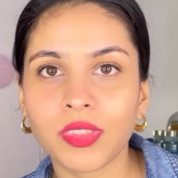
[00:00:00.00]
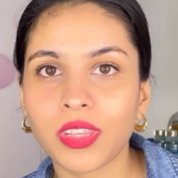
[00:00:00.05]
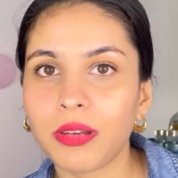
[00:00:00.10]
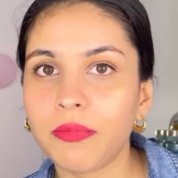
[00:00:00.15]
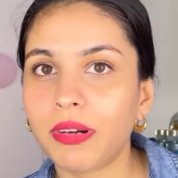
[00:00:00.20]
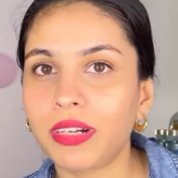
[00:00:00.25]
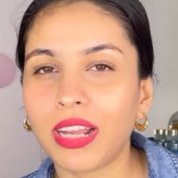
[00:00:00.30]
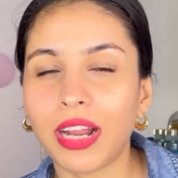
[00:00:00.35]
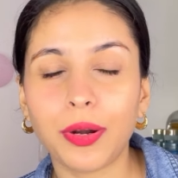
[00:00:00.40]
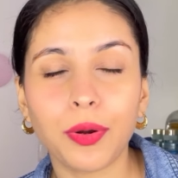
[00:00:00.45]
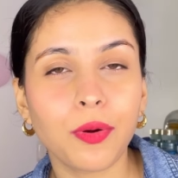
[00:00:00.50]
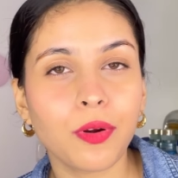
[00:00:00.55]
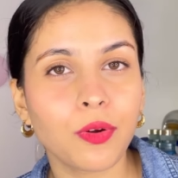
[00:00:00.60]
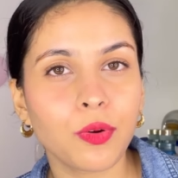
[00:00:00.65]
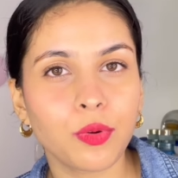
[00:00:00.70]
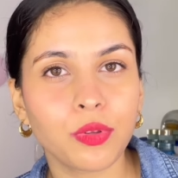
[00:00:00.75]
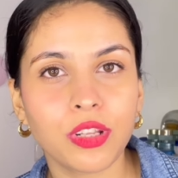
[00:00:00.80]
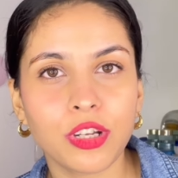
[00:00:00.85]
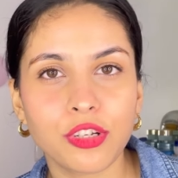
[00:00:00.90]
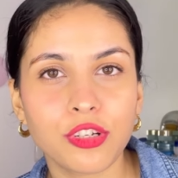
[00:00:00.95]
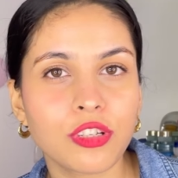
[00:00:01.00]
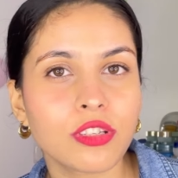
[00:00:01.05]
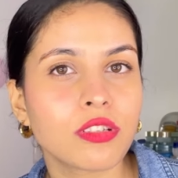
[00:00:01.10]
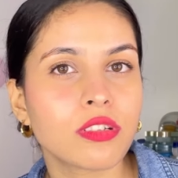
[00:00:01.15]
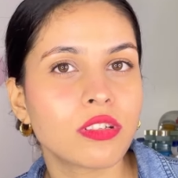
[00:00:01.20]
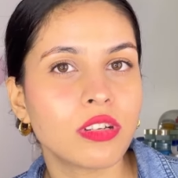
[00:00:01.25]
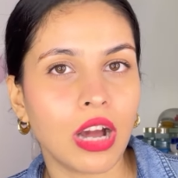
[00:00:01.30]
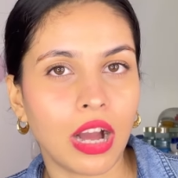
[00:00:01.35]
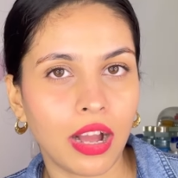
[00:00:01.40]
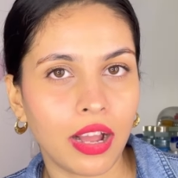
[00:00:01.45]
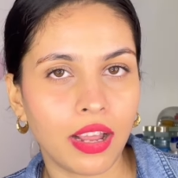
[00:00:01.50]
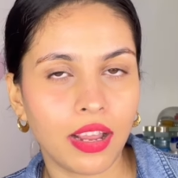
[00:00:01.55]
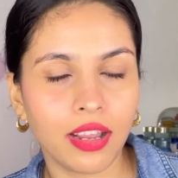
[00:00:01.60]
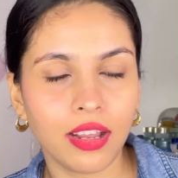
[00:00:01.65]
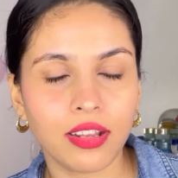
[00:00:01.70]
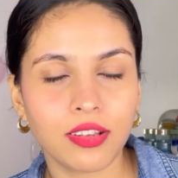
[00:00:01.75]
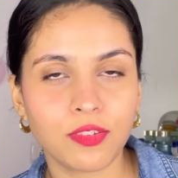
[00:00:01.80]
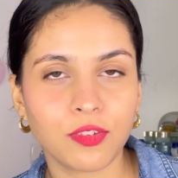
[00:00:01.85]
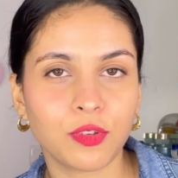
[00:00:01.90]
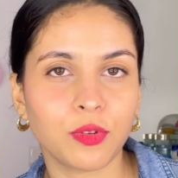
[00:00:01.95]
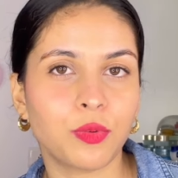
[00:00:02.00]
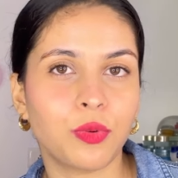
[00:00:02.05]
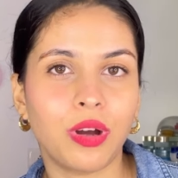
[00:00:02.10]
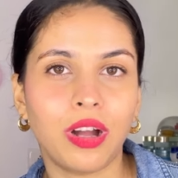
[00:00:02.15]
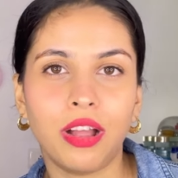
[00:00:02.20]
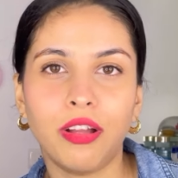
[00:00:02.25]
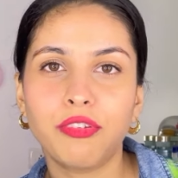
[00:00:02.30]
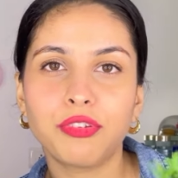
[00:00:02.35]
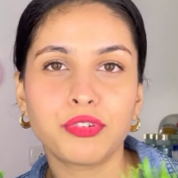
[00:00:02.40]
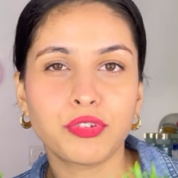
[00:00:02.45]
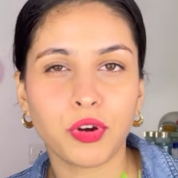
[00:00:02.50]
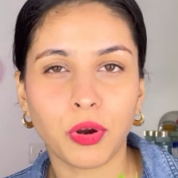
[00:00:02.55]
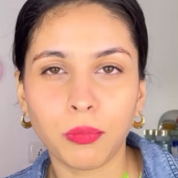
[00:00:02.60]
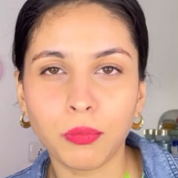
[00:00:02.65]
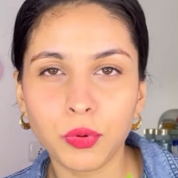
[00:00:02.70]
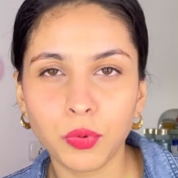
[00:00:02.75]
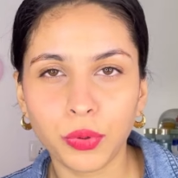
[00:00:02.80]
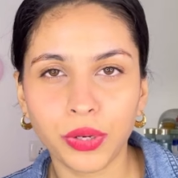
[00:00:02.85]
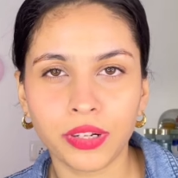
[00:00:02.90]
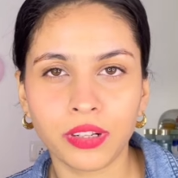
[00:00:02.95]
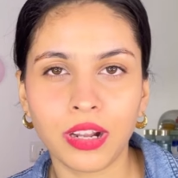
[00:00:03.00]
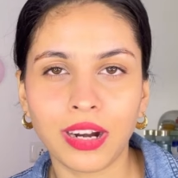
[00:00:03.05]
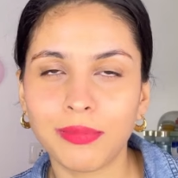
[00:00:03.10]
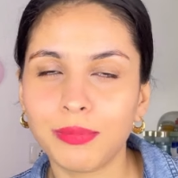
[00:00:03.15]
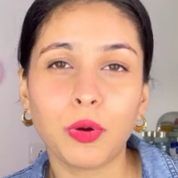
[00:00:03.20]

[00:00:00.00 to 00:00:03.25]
but I don't know, they just die, so I have stopped doing that.